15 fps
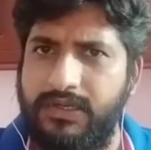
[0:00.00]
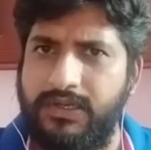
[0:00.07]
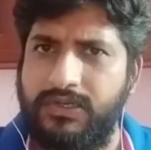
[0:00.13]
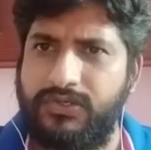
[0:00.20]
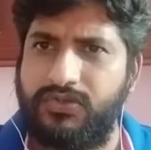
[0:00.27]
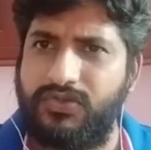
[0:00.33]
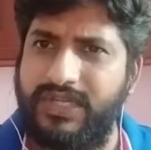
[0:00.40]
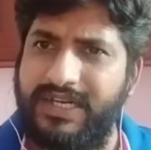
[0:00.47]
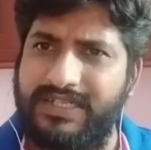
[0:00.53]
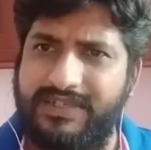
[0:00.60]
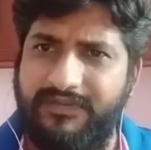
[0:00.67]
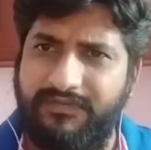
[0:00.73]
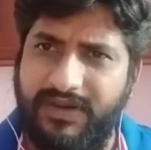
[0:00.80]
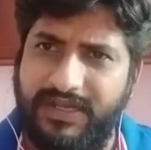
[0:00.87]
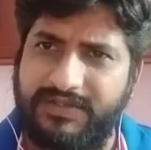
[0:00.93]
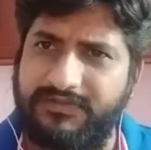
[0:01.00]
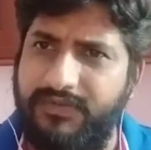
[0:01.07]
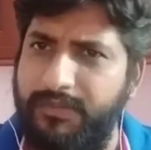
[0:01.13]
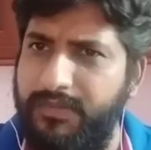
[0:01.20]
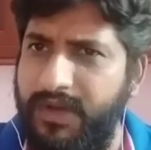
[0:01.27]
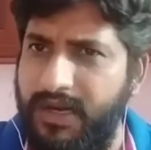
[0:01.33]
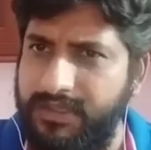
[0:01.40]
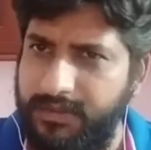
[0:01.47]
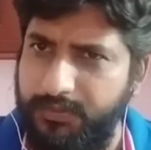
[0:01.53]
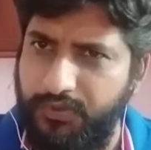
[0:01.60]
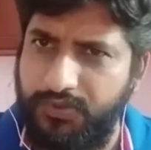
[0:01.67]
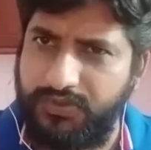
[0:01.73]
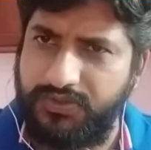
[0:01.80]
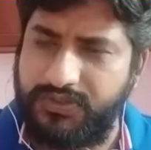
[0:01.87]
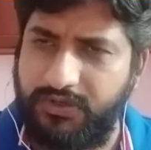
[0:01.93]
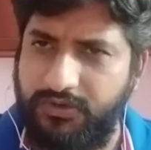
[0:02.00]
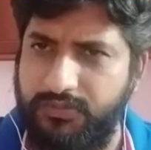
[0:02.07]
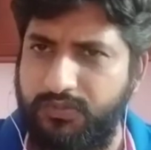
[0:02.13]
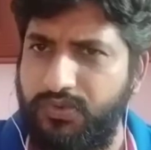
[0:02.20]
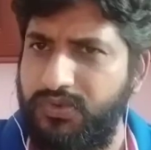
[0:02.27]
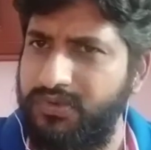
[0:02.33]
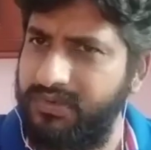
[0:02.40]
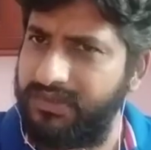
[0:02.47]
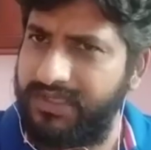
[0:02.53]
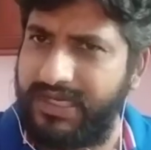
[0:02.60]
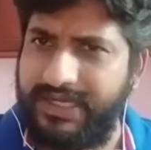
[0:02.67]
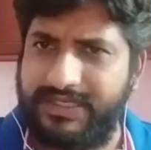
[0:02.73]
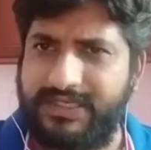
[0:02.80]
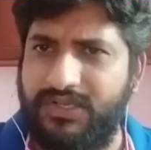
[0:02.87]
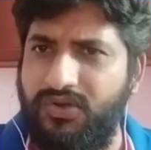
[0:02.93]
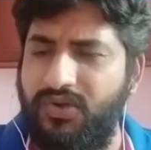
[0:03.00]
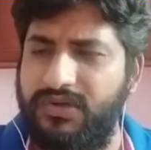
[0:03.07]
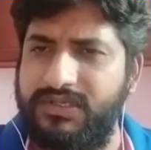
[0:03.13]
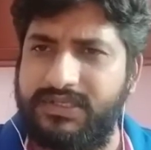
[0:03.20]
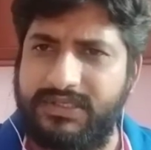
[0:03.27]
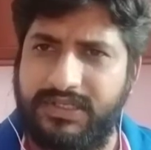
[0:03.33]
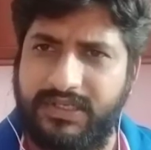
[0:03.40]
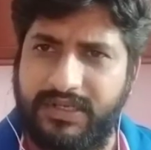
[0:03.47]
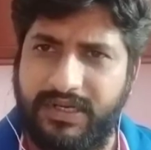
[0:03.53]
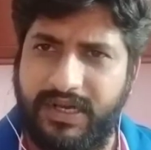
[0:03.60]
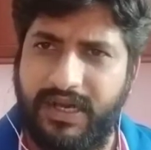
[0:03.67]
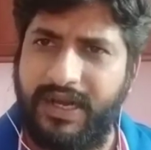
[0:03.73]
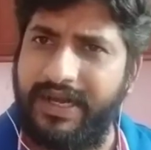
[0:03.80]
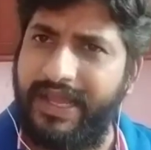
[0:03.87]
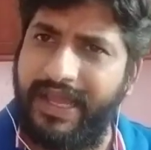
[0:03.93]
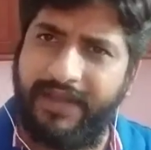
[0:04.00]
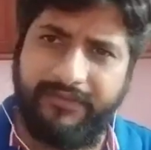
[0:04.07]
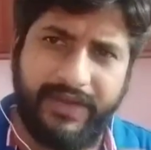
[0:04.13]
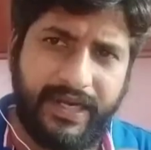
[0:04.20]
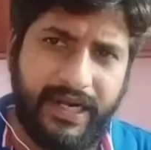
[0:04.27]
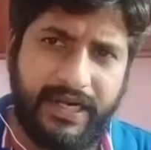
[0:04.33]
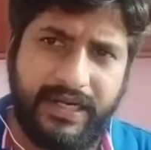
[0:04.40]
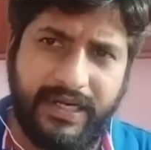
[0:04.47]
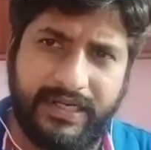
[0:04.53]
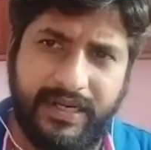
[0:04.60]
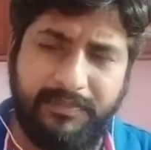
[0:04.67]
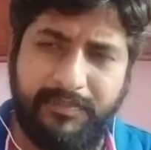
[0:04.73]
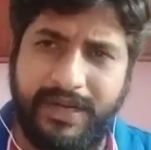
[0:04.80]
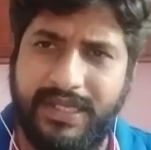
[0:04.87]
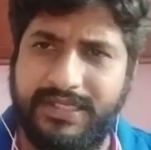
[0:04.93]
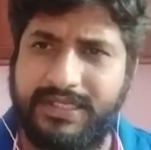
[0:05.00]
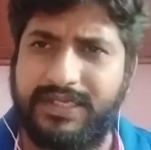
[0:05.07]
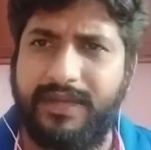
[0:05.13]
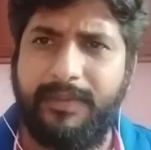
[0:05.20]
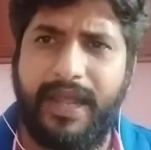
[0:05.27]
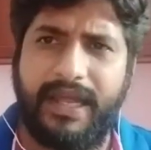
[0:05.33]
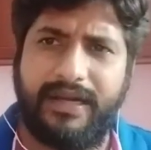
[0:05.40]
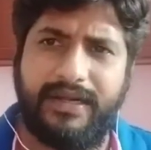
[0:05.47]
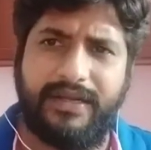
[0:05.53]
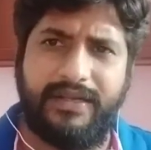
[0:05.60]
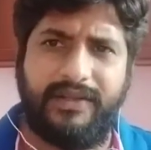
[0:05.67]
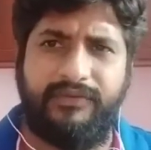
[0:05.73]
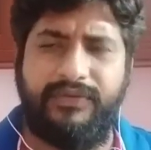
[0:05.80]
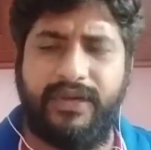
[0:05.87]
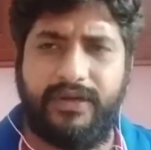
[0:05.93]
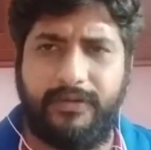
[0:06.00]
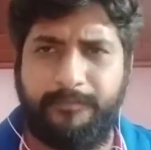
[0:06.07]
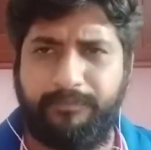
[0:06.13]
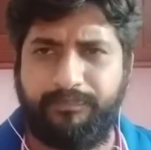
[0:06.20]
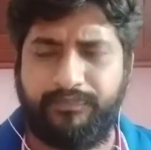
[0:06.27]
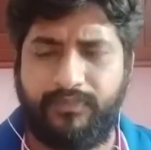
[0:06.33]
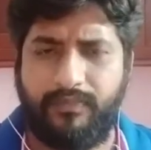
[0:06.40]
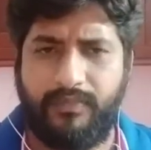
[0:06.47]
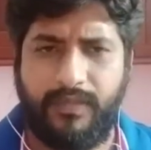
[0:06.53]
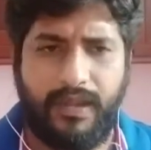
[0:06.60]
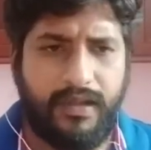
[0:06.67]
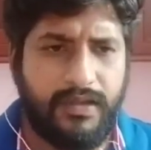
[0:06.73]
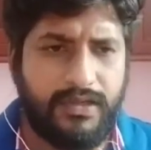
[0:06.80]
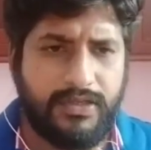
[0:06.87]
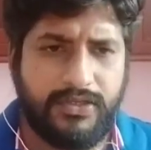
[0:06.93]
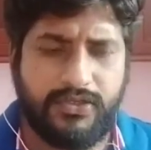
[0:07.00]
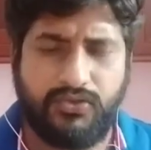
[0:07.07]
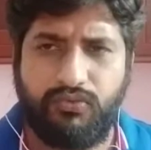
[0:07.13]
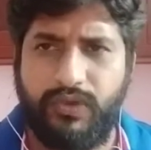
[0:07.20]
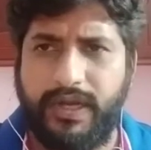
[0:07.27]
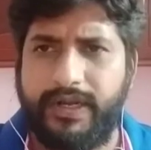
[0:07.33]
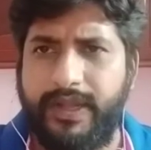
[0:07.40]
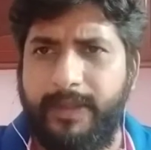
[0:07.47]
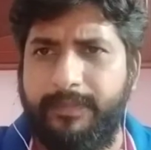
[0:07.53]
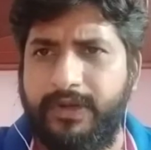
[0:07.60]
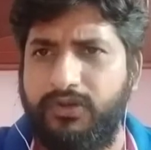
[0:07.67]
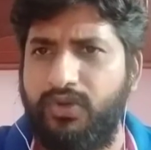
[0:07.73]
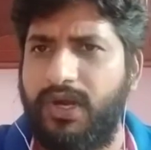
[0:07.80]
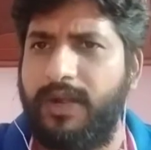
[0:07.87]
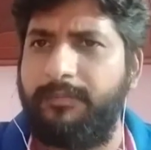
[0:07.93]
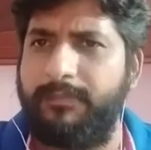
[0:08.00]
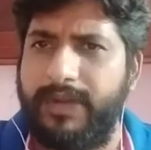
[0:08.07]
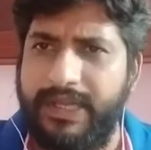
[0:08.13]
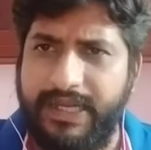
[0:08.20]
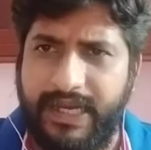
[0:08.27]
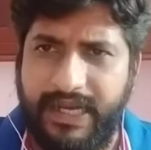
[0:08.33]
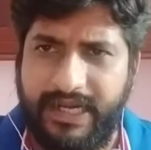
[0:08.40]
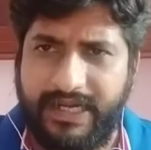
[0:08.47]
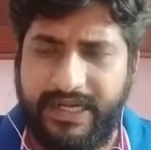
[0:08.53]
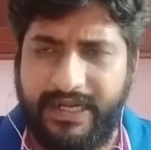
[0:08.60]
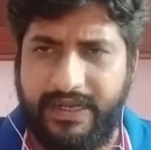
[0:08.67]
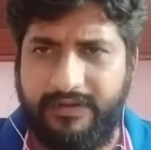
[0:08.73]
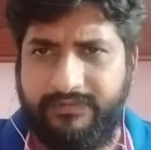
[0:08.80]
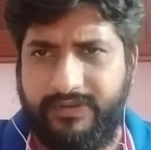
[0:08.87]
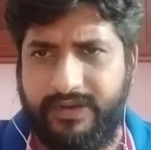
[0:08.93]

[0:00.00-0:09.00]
So there is a flux from north pole to south pole, that is a constant, and I have a conductor placed in a magnetic field. So what happens? You are applying electrical